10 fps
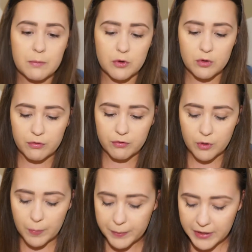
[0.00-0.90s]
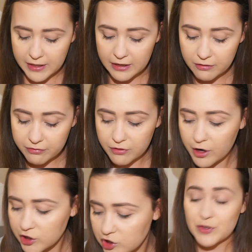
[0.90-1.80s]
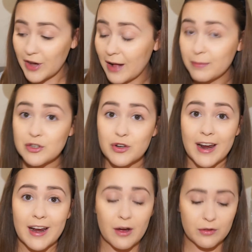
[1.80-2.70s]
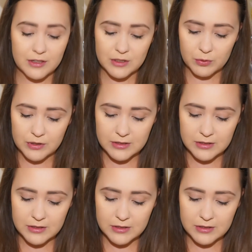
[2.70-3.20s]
beautiful pinky flush. So I'll be trying out this one